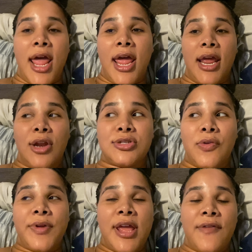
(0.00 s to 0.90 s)
and it's
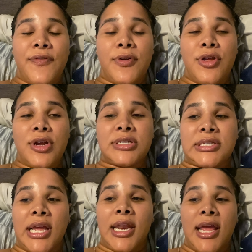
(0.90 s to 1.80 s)
over here from New York
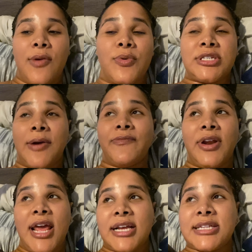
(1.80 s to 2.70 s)
City, which I'm
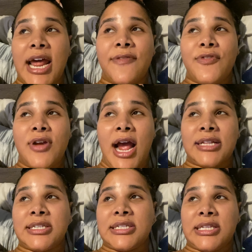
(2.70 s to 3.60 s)
really excited for you
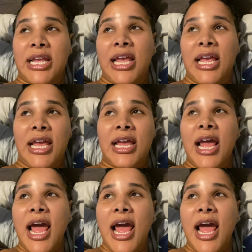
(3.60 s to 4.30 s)
guys to see